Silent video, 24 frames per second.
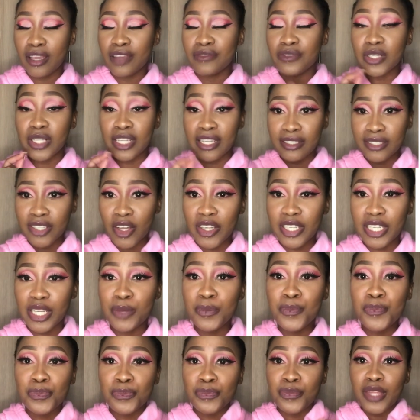If you click on it,
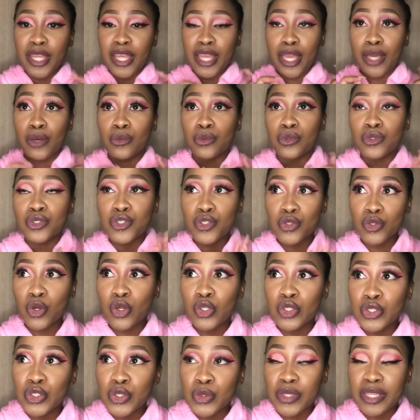it will show
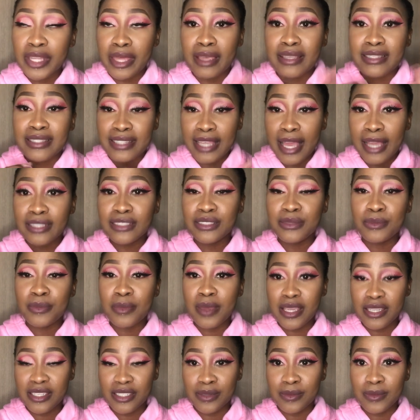you the exact
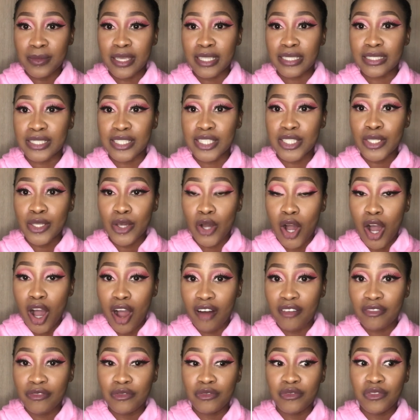measurements of